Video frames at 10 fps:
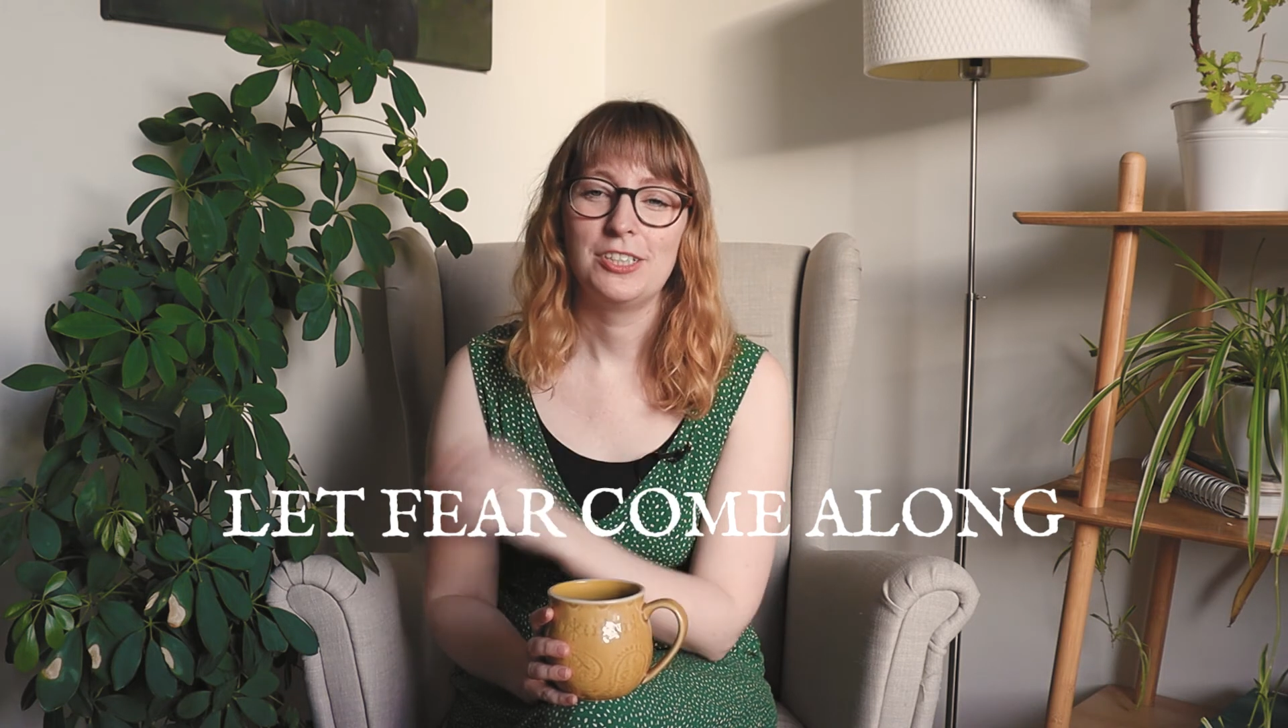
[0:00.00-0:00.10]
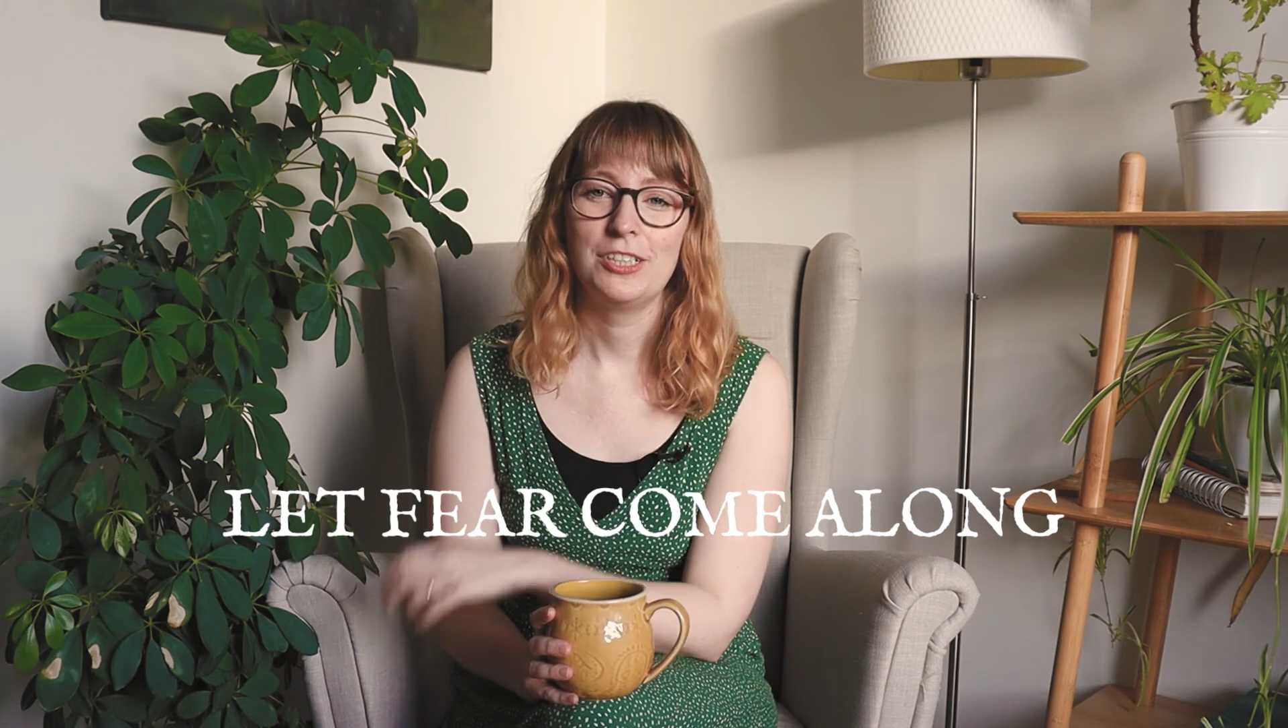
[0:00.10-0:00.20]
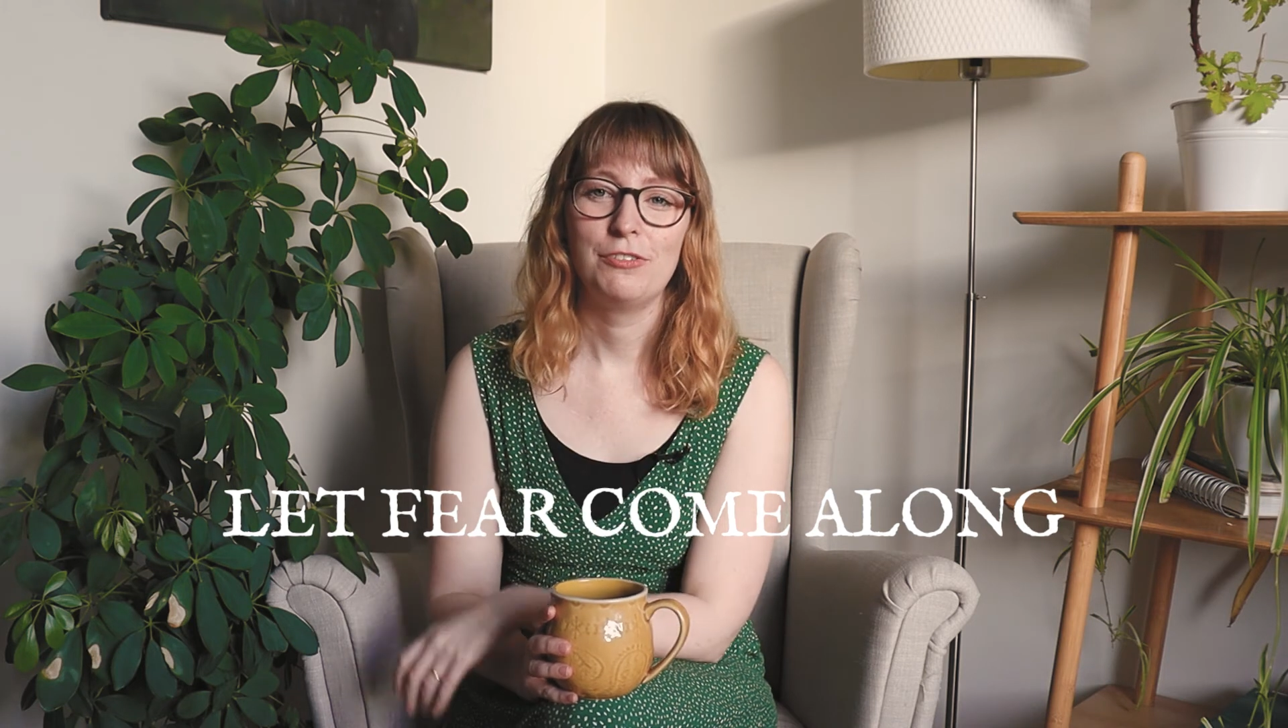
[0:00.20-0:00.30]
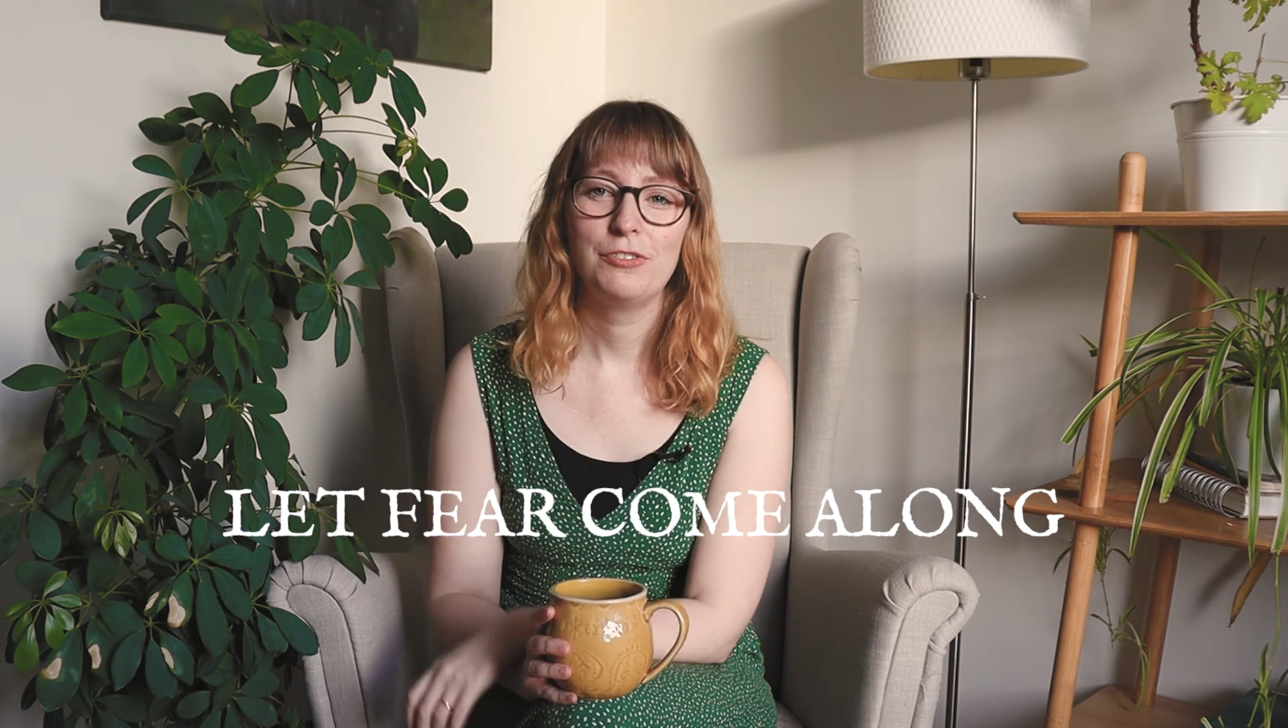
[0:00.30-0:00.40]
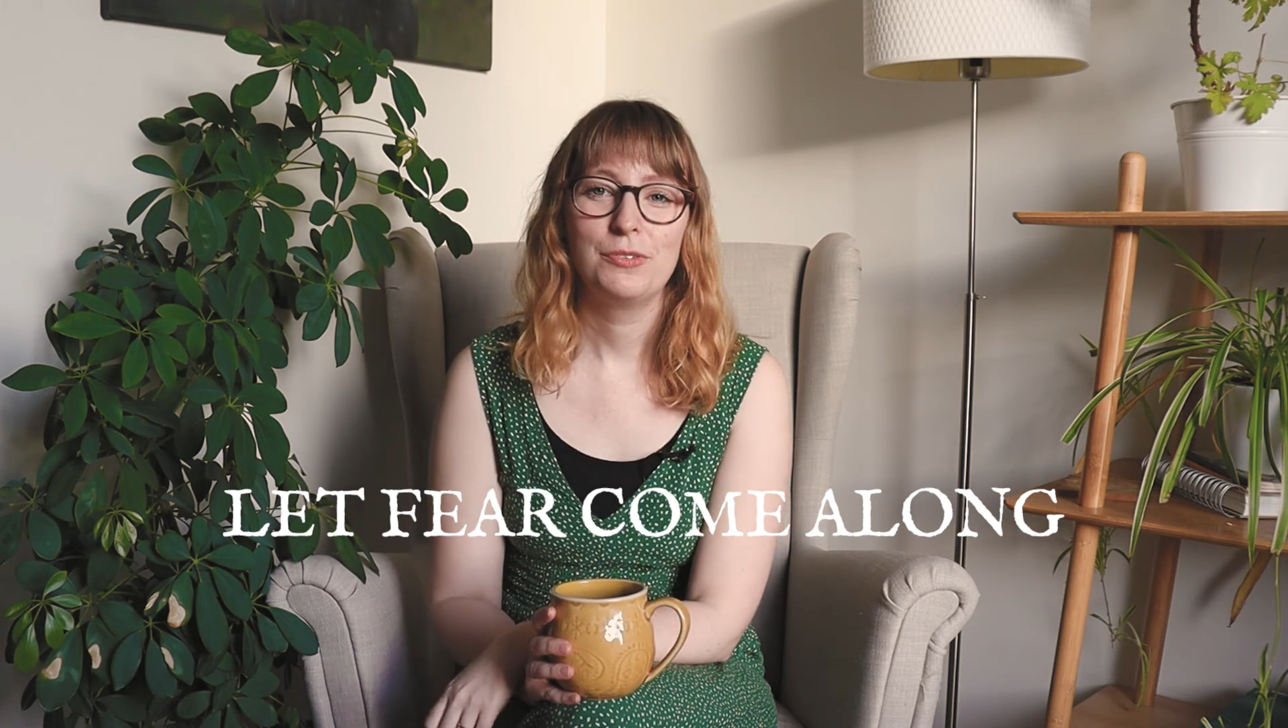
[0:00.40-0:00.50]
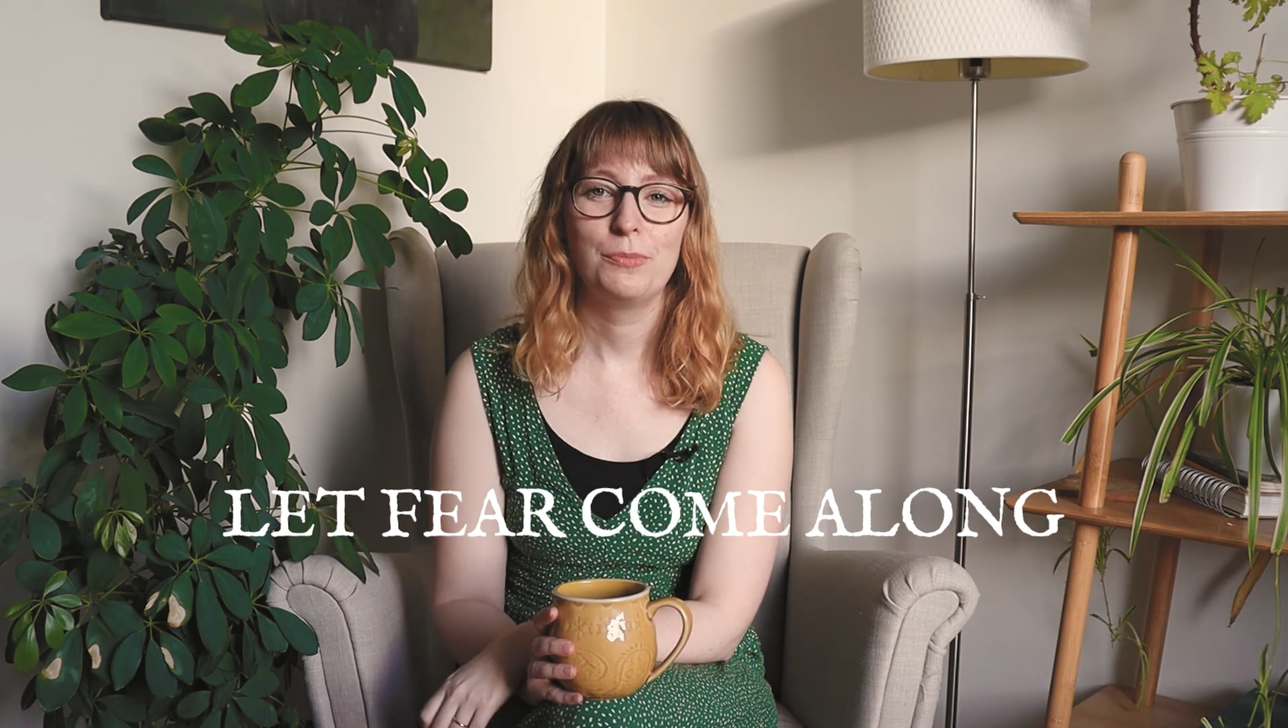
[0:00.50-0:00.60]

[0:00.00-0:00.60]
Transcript: shift